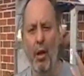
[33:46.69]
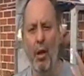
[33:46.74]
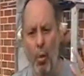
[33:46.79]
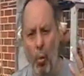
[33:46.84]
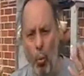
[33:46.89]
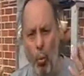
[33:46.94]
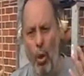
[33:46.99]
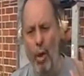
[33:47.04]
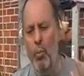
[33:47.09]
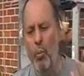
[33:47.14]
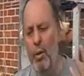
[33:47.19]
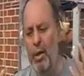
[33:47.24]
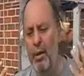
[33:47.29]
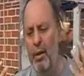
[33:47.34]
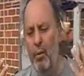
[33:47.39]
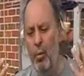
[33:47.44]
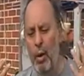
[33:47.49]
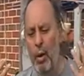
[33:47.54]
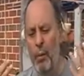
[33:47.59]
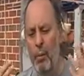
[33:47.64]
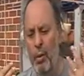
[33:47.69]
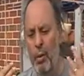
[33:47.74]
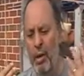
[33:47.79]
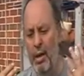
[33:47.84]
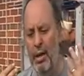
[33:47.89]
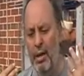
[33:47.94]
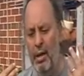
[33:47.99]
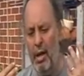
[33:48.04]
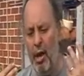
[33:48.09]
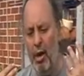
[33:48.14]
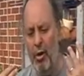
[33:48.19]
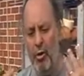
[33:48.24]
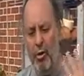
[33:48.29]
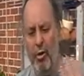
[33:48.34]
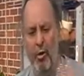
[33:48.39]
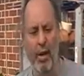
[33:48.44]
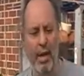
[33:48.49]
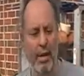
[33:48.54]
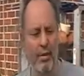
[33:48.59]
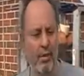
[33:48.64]
When we
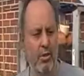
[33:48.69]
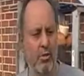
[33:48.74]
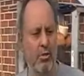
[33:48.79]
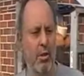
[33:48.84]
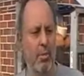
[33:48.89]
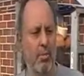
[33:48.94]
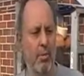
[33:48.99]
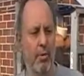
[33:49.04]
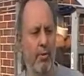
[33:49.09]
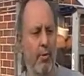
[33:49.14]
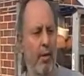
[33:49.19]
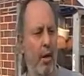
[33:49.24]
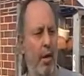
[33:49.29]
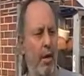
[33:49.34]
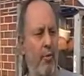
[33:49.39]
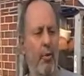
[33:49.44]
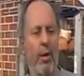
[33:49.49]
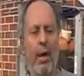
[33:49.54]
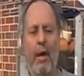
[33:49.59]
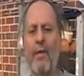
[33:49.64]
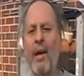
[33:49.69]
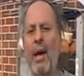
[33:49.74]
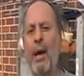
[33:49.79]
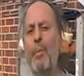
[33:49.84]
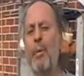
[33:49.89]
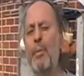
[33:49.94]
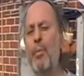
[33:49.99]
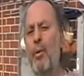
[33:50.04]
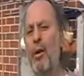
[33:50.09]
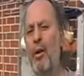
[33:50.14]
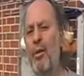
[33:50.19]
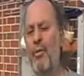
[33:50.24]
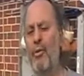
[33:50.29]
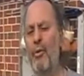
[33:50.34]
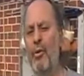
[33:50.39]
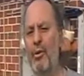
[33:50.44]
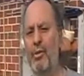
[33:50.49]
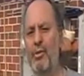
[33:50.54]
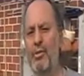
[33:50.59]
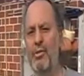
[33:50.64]
co-create the dream of life, we have happy, bright
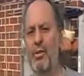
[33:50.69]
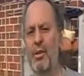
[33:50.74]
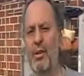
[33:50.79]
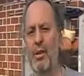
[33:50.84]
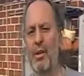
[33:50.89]
thoughts.